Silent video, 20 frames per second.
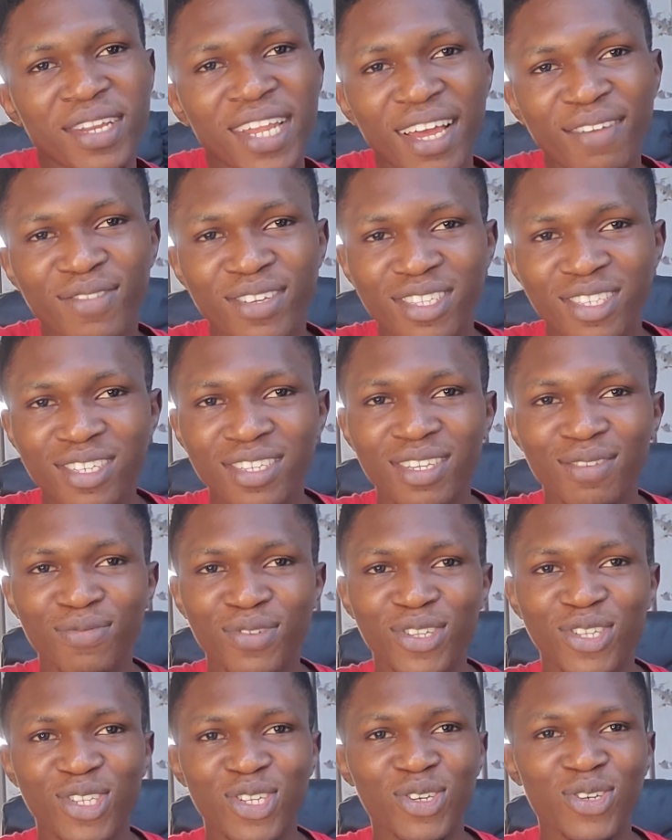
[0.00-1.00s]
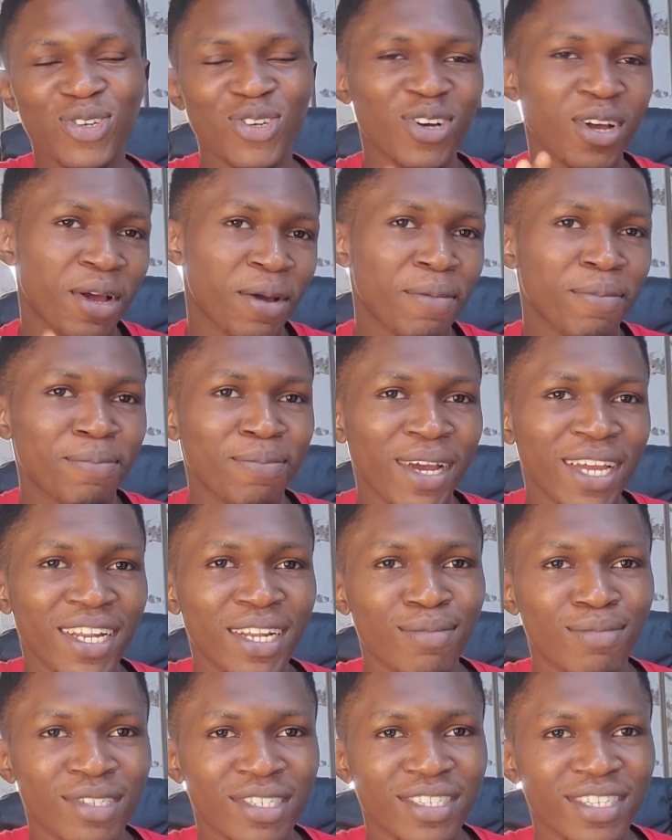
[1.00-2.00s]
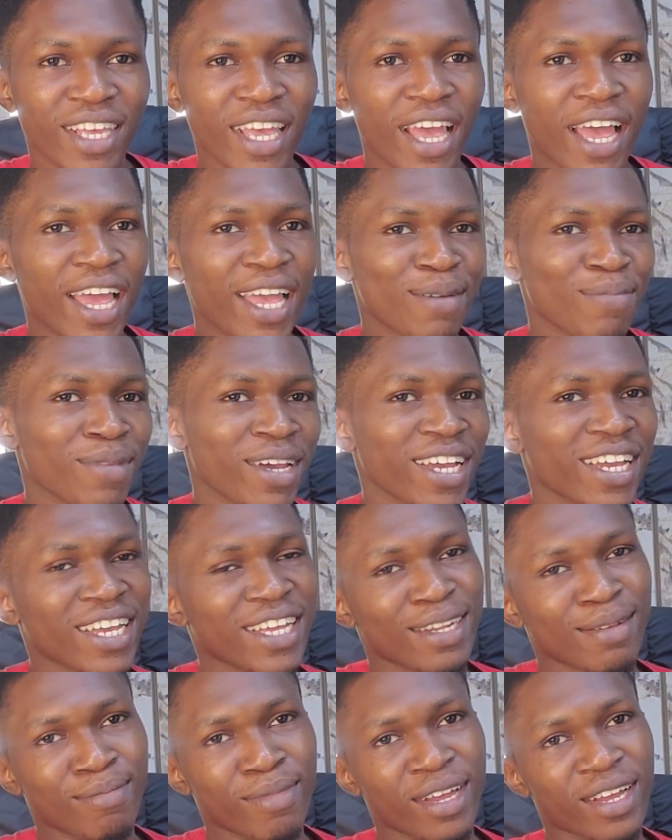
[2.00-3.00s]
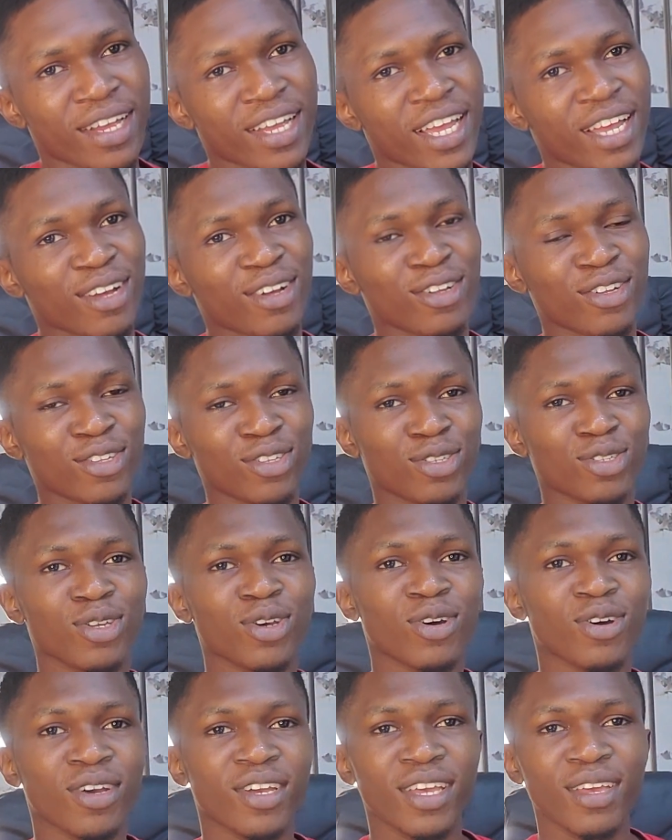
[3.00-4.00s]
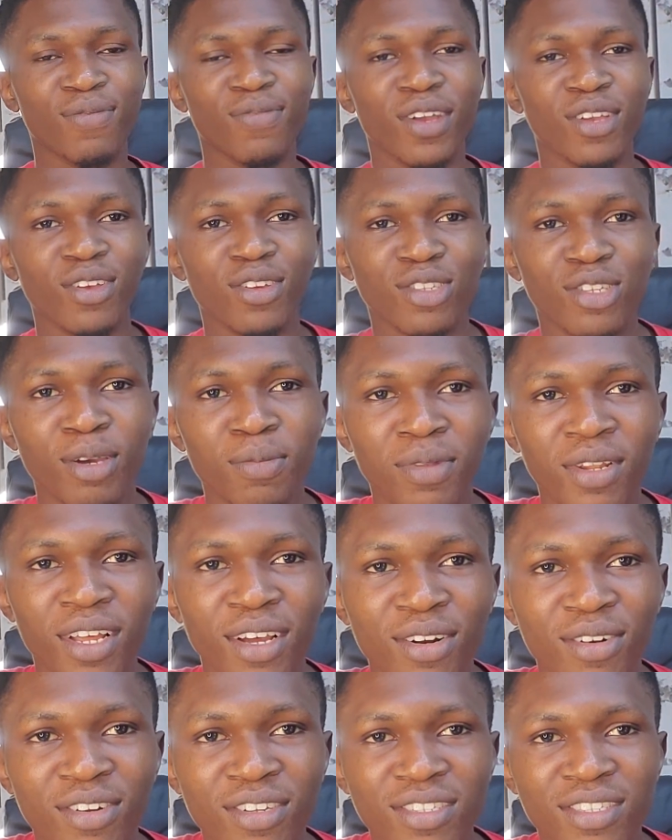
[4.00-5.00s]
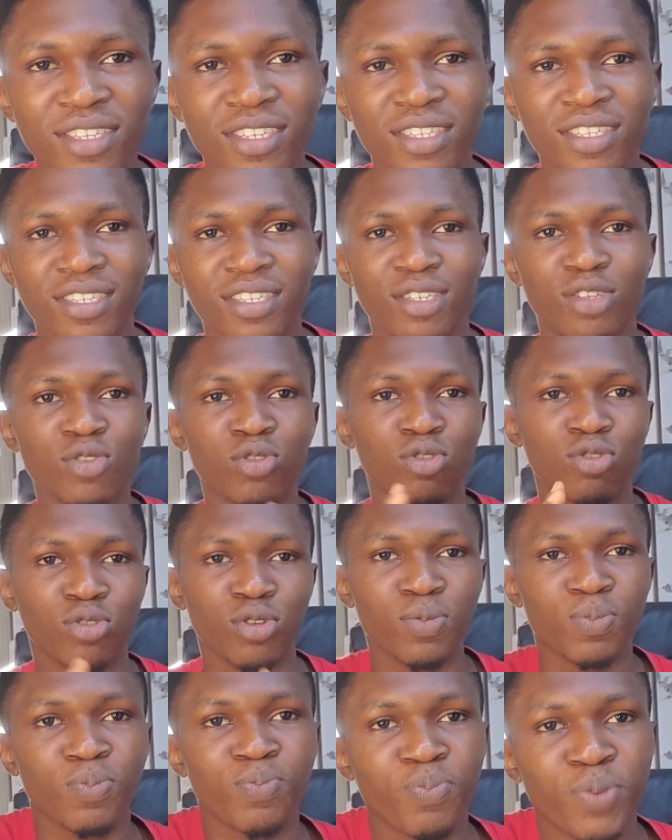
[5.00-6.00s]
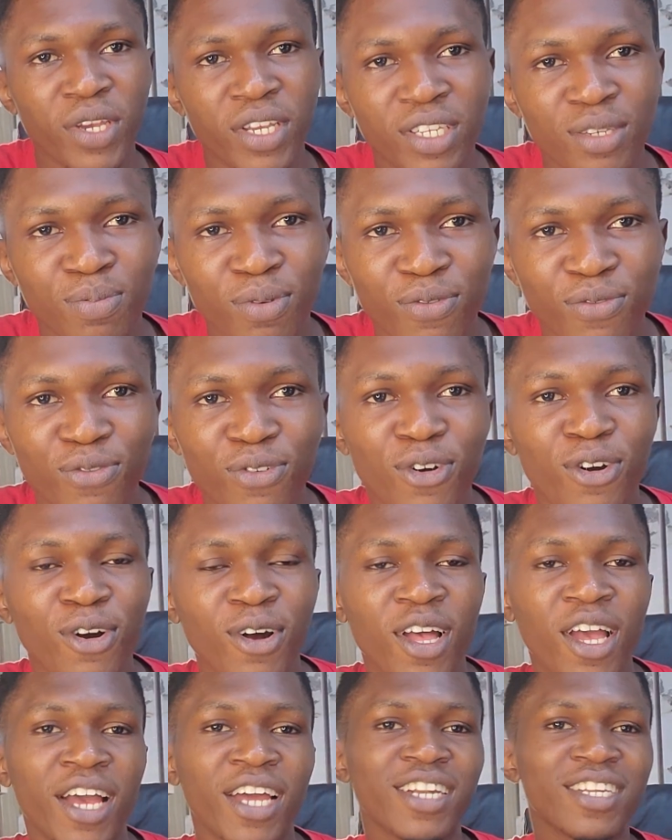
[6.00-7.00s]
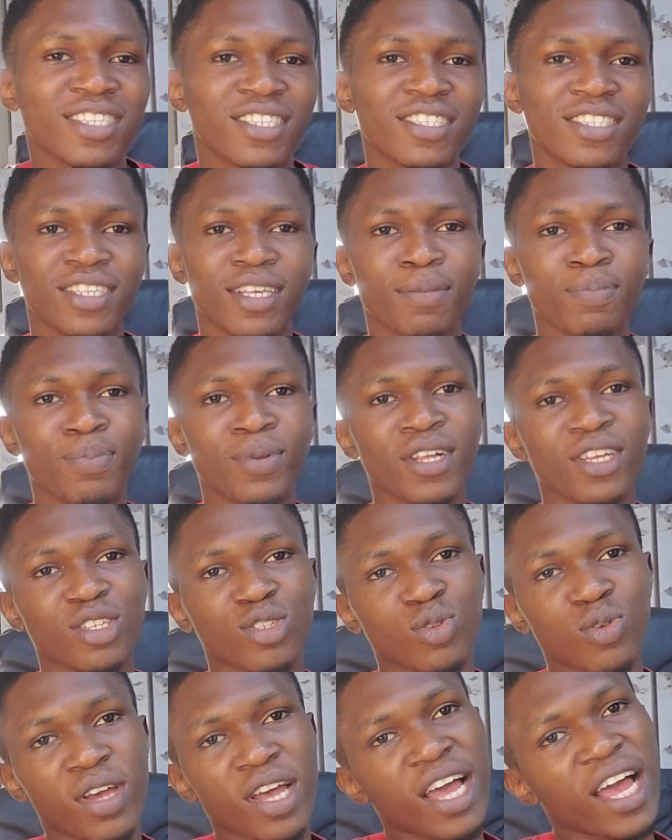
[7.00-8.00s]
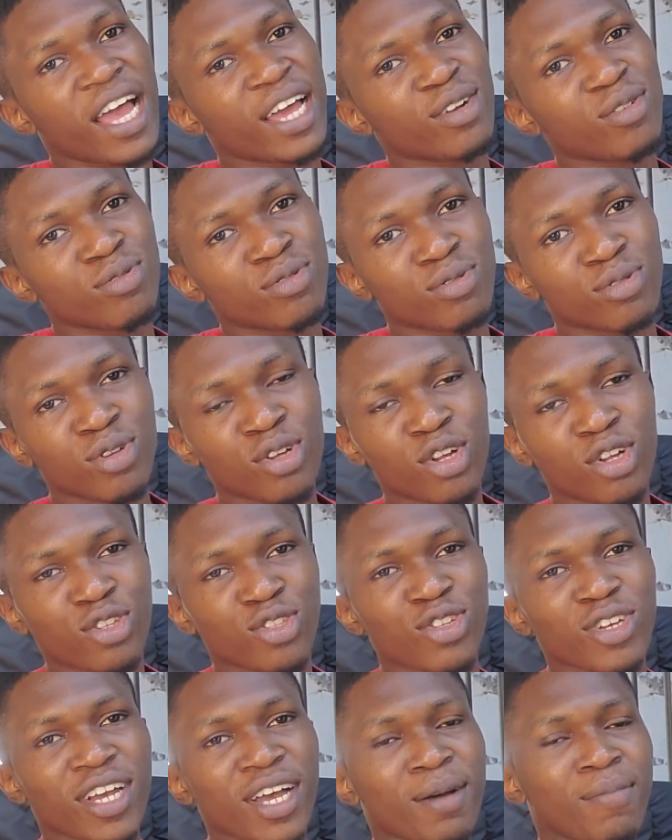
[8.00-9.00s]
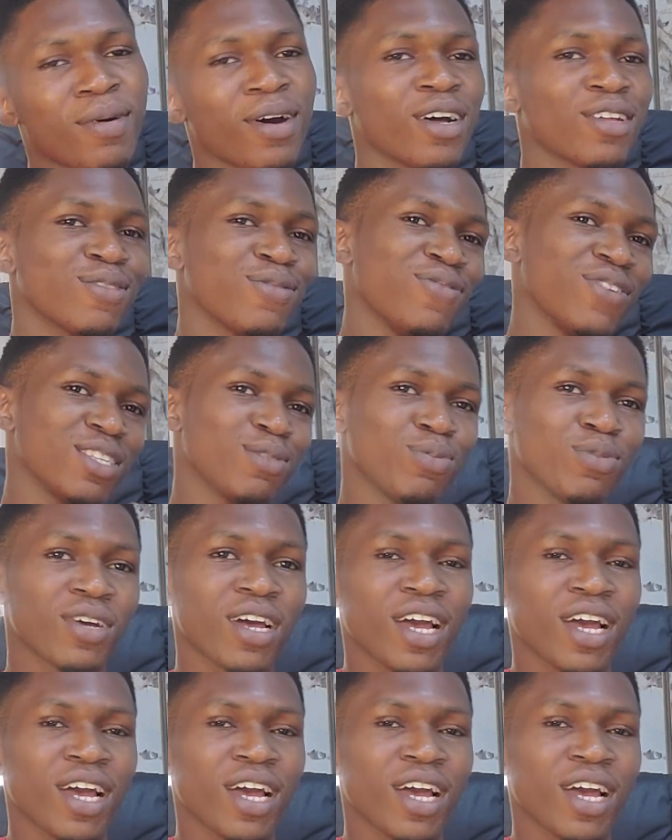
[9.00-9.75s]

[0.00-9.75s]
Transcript: dive into the video, my name is Ekene Michael. So if you're just coming across this YouTube page before, this is a place where I do talk about Facebook